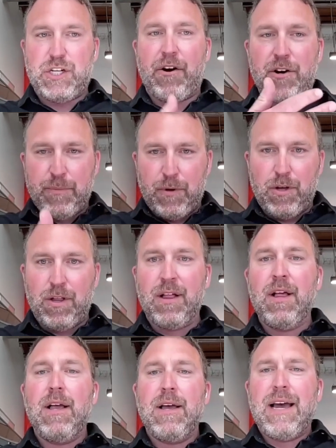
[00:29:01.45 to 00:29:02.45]

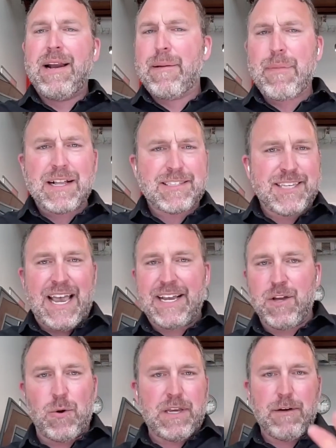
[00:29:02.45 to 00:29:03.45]
charitable. And I'm not
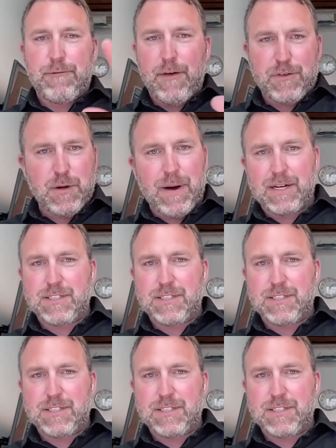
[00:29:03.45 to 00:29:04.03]
saying don't give $50,